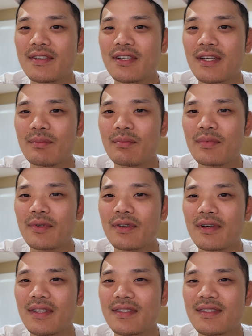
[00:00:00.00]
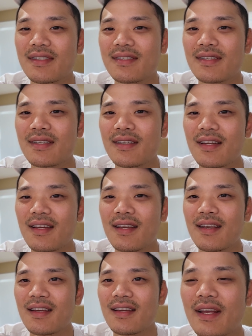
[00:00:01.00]
chip existed,
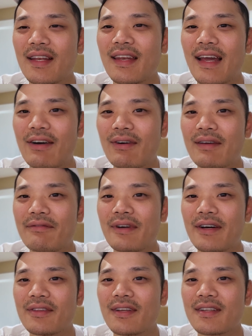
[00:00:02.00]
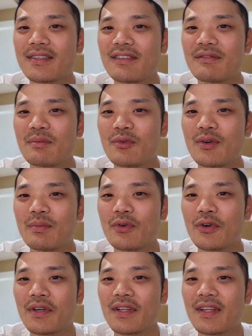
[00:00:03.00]
and now I found that it's even more
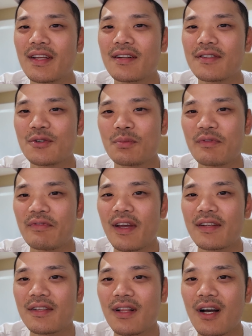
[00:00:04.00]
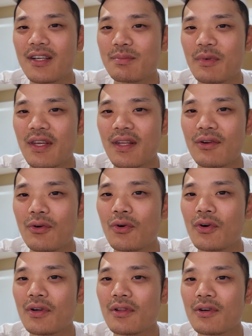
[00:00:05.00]
important than a super fast clock speed
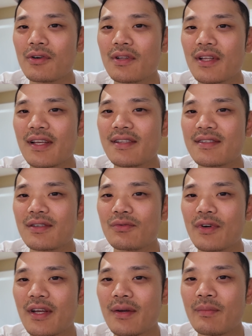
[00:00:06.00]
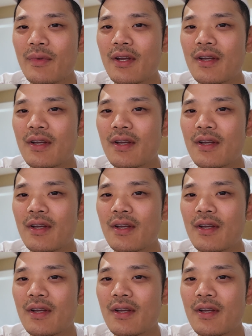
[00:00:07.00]
or lower latency RAM.